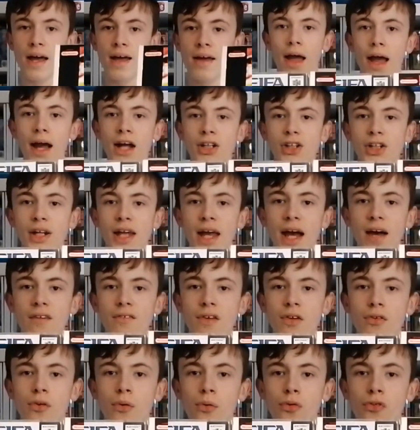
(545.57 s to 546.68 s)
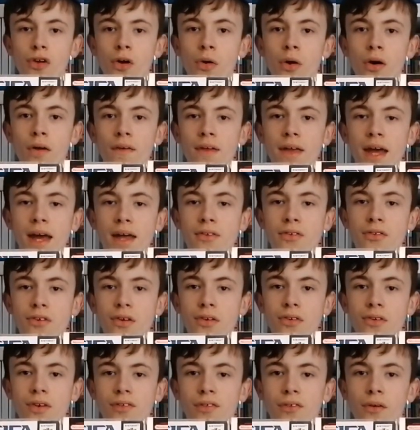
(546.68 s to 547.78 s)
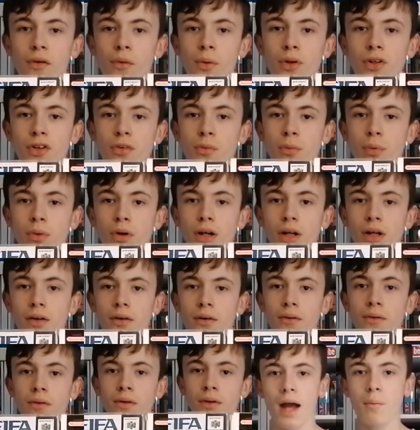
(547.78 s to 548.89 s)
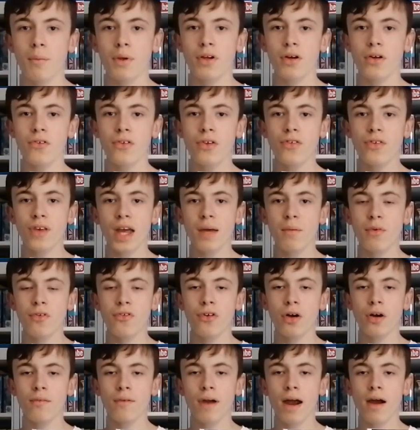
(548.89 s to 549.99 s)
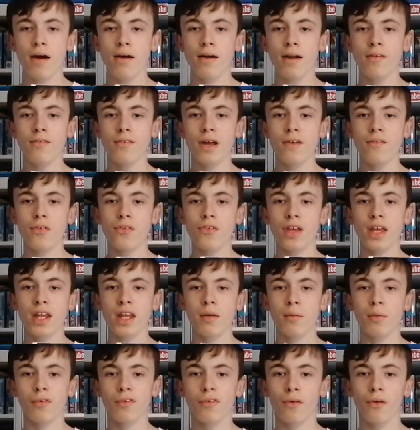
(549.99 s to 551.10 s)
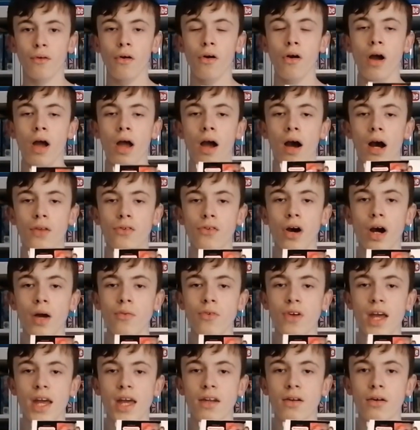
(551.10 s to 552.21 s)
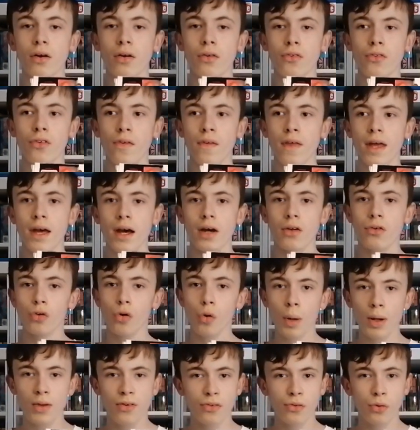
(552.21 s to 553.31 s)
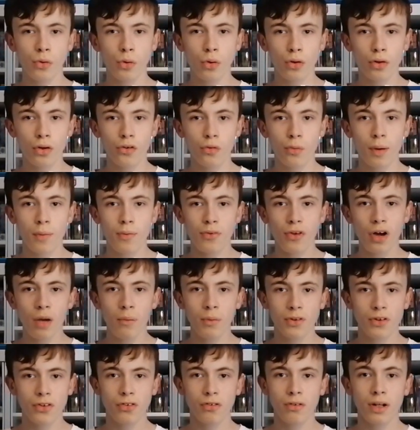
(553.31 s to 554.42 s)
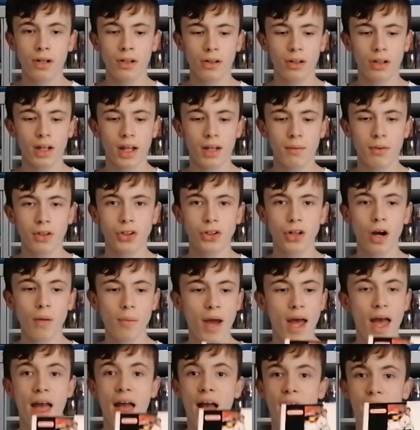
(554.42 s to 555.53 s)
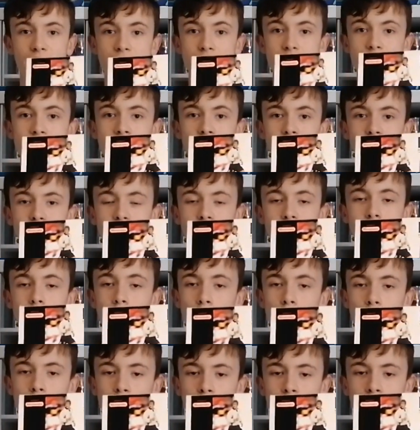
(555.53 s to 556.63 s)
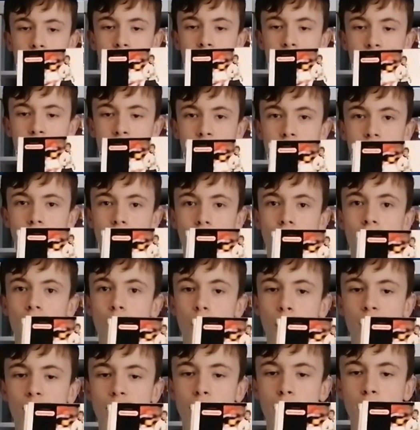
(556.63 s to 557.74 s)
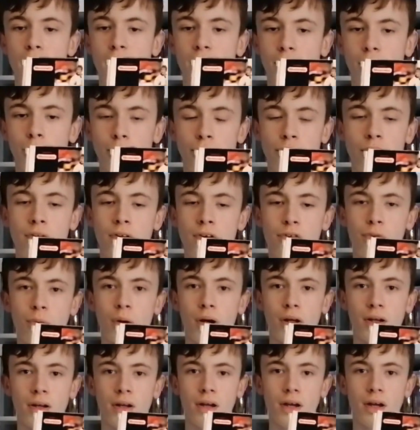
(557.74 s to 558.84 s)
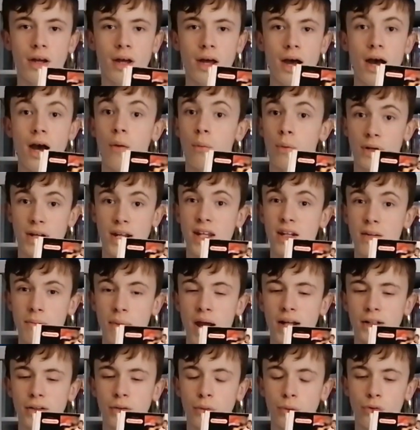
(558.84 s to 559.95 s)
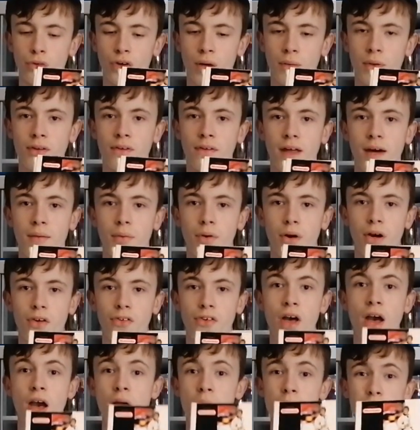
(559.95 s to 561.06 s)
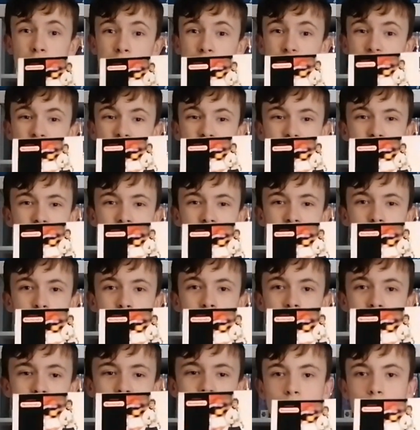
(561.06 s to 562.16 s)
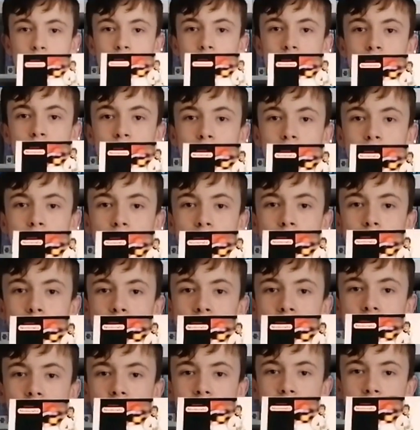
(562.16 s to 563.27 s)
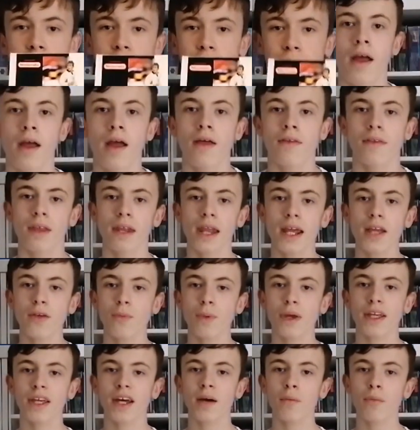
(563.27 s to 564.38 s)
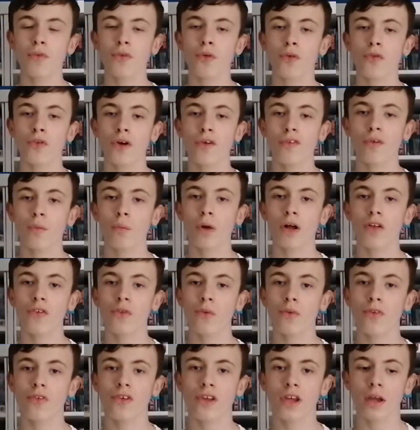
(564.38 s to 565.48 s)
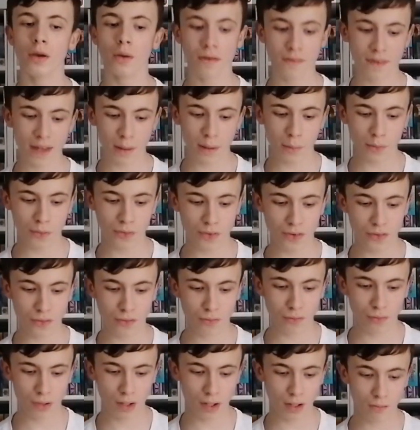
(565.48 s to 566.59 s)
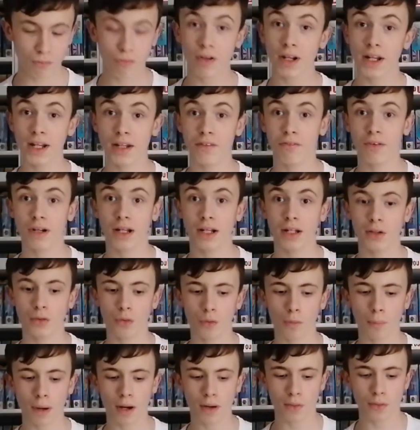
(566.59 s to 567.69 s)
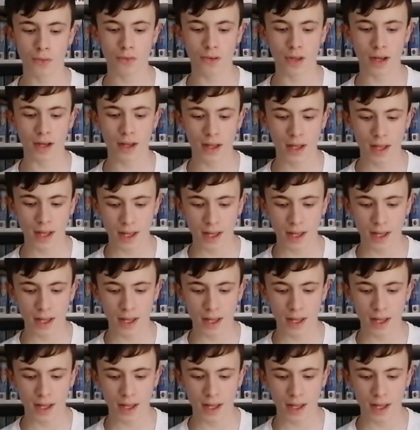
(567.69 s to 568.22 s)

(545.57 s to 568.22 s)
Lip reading: I actually have this also on the N64, which is pretty cool. And because this game is so rare and I've never seen it before, I typed it in onto the Doorway to Darkness website, which is a really good gaming shop. And this is actually box condition with a manual, so this one would need a manual to come under that price. But it was 60 quid. This was a real bargain. The next pickup was also from Once Was New, and that was this really, really cool poster.